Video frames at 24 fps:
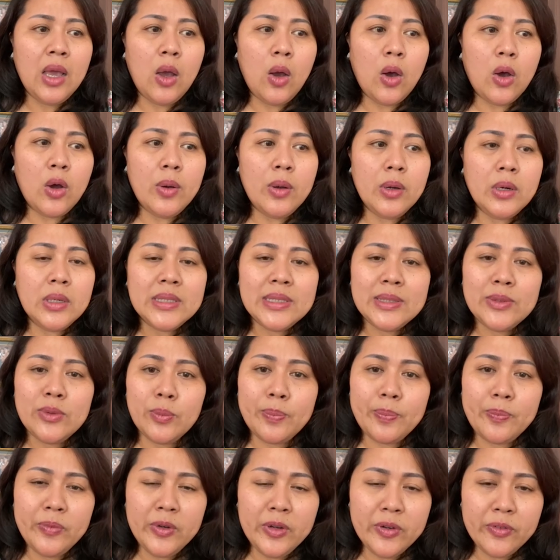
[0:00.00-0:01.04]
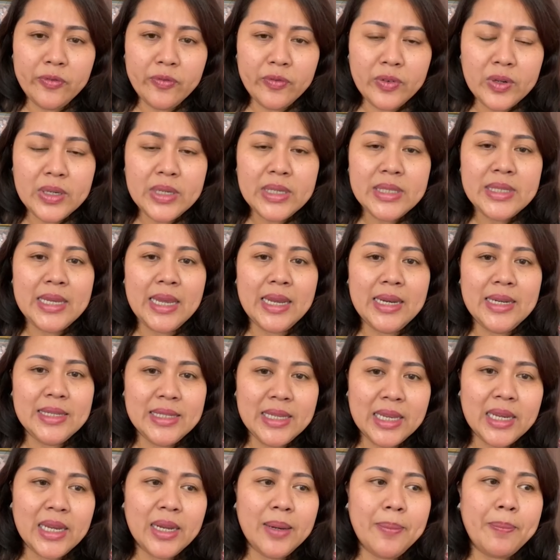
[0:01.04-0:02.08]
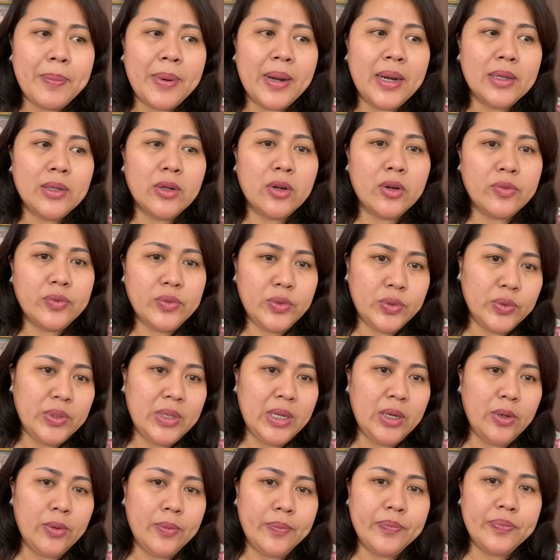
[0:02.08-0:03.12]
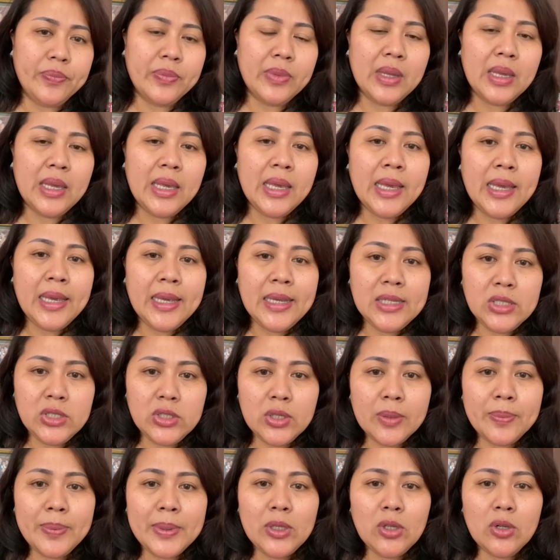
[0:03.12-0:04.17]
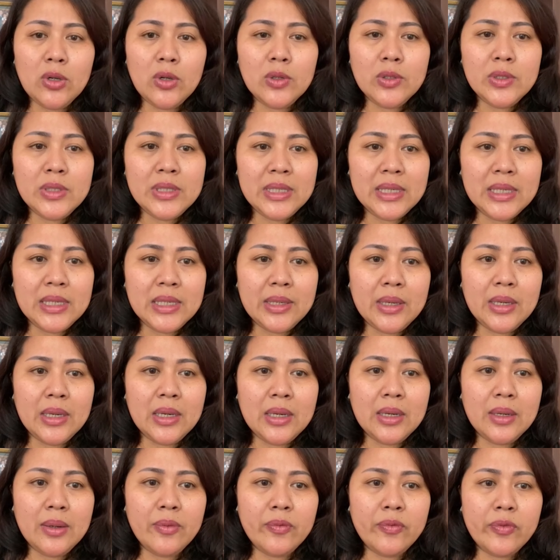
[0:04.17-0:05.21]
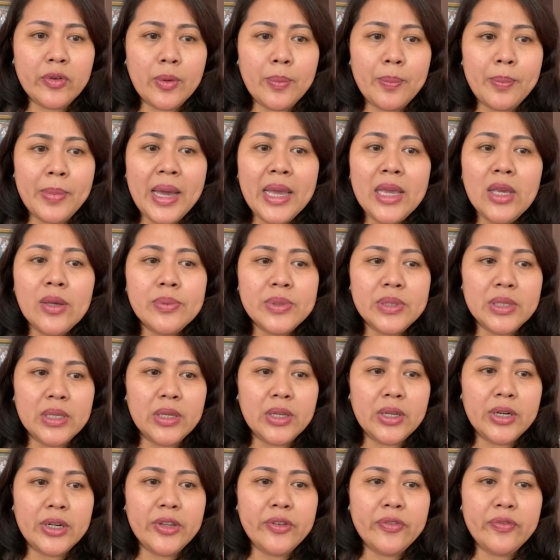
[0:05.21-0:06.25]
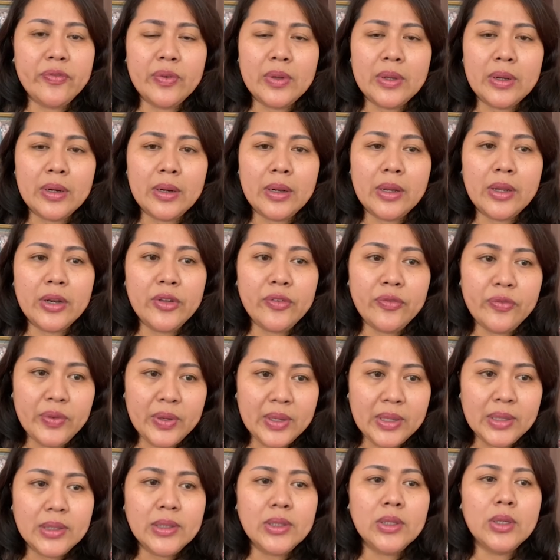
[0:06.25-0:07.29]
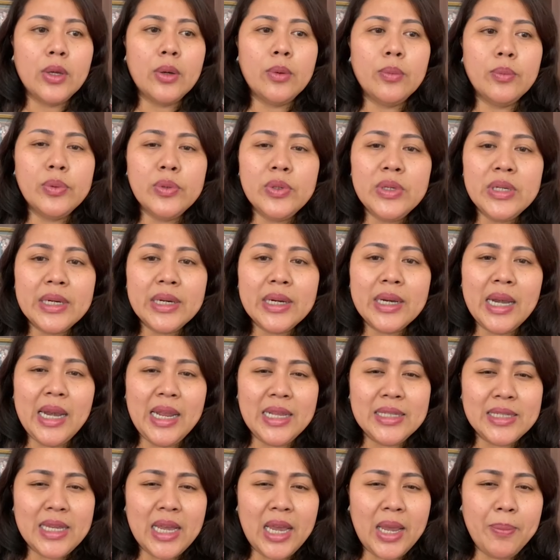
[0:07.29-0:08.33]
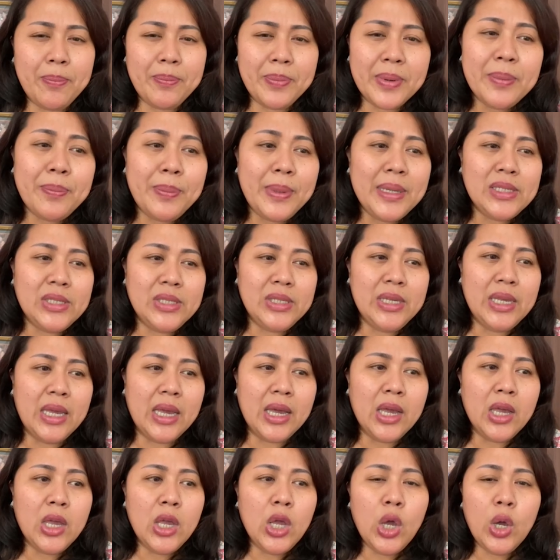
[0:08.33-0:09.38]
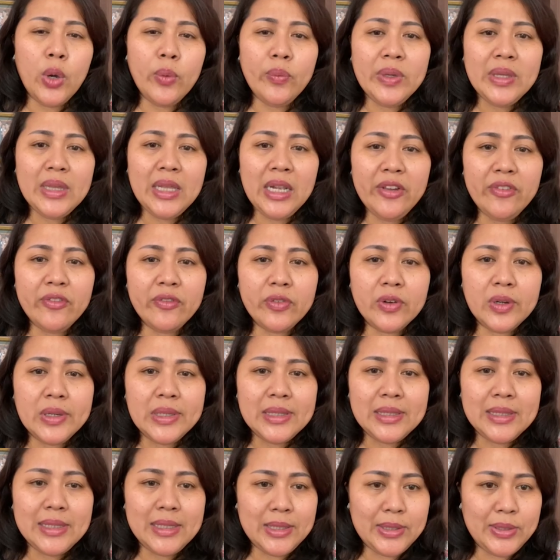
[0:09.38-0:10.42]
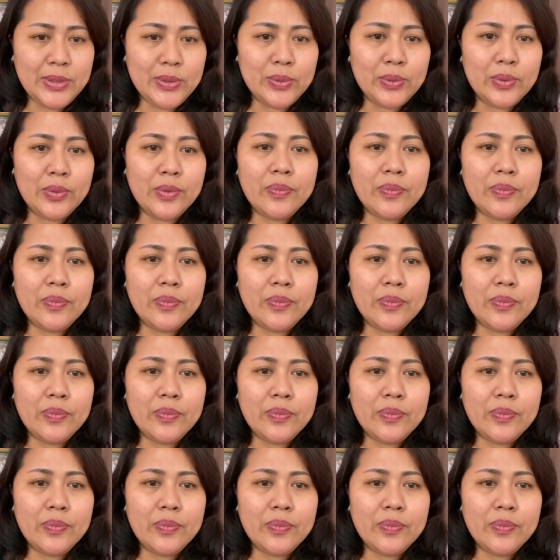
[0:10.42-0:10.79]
on the first and second part of duodenum. Histopathology from biopsy revealed Brunner's gland hyperplasia with lymphoid tissue.